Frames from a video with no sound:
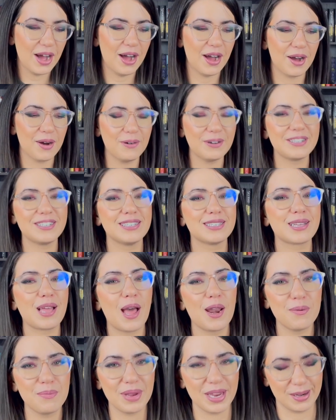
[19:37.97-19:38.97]
uh, which is
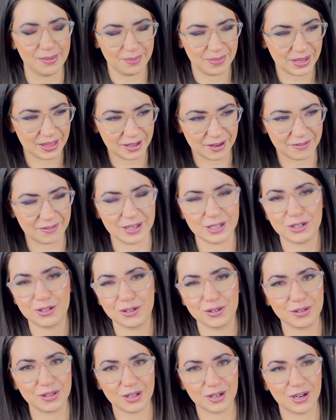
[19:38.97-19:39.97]
kind of mean, but they're
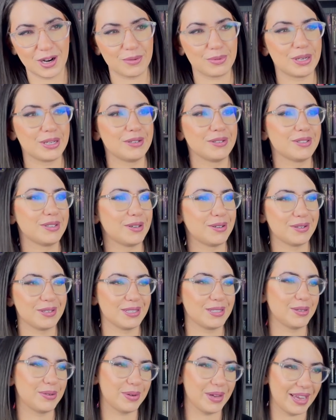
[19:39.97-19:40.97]
fictional. They're not real, so
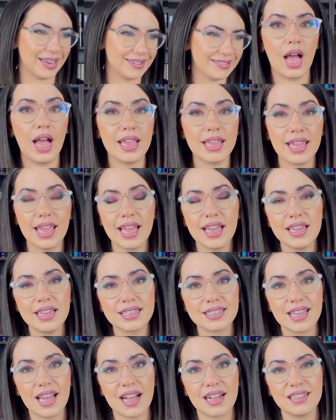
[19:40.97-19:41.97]
it's okay. I can't
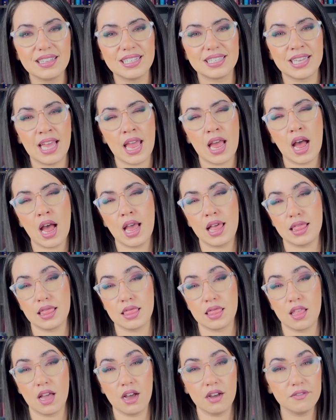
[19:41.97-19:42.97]
exactly say I
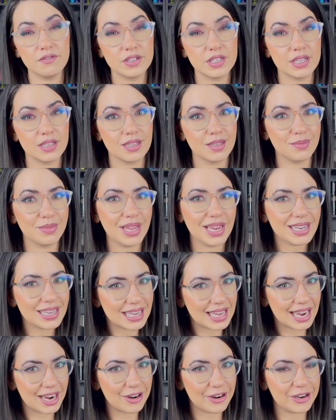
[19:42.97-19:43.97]
loved the main
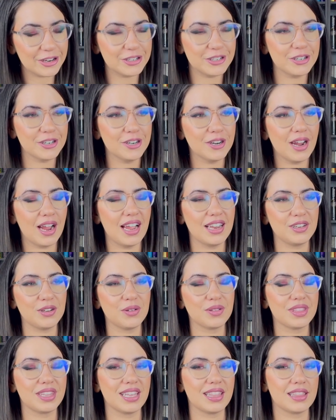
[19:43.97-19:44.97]
character. I
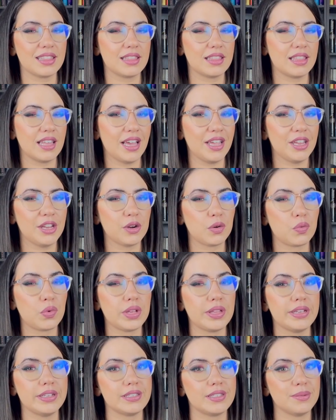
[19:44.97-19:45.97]
don't think that you're
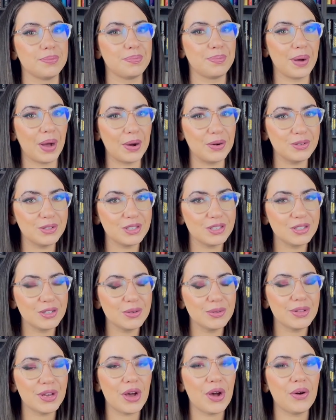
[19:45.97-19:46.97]
really supposed to,
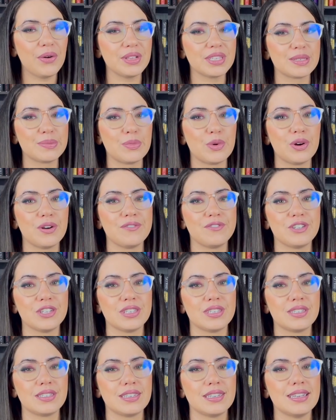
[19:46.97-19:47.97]
though. It's more of
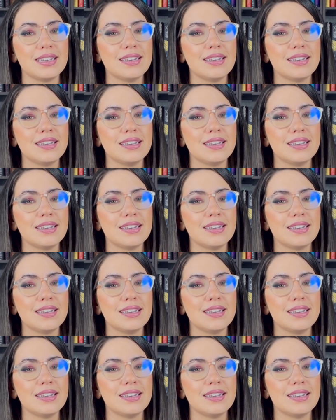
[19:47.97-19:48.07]
just